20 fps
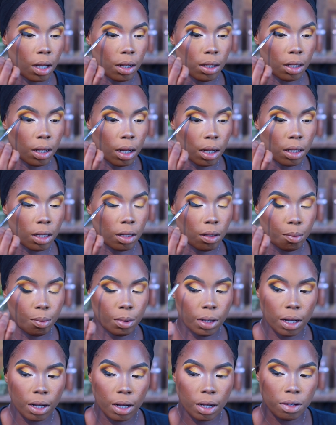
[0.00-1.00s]
didn't add any
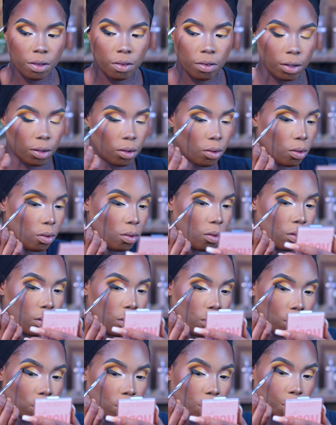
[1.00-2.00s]
black eyeshadow.
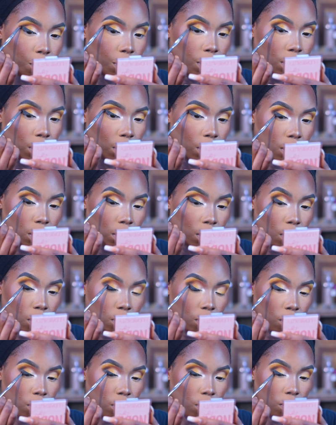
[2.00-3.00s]
I just blended it
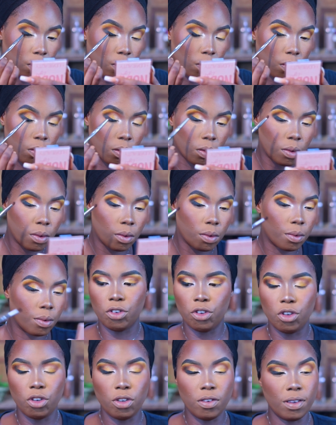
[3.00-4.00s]
out.
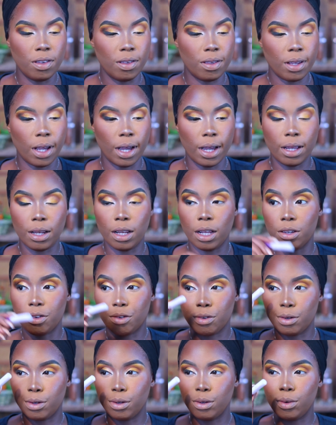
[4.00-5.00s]
she uses
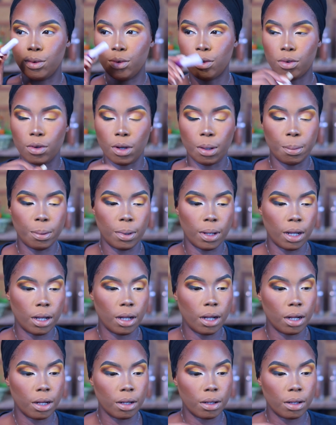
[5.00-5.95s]
eyelash glue to apply